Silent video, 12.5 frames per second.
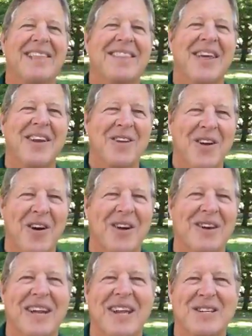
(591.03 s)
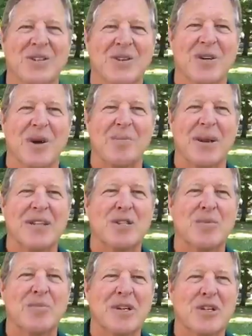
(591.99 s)
there you are in nature. A
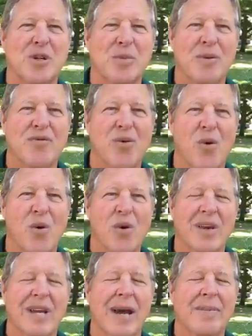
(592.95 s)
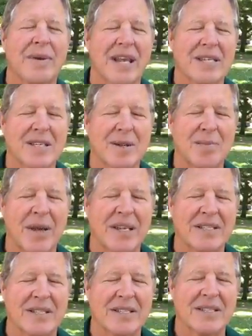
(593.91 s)
place you've been to before, combination of
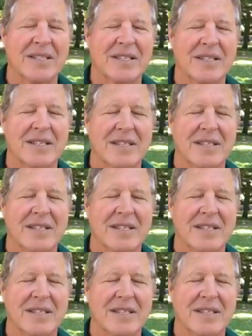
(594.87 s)
places,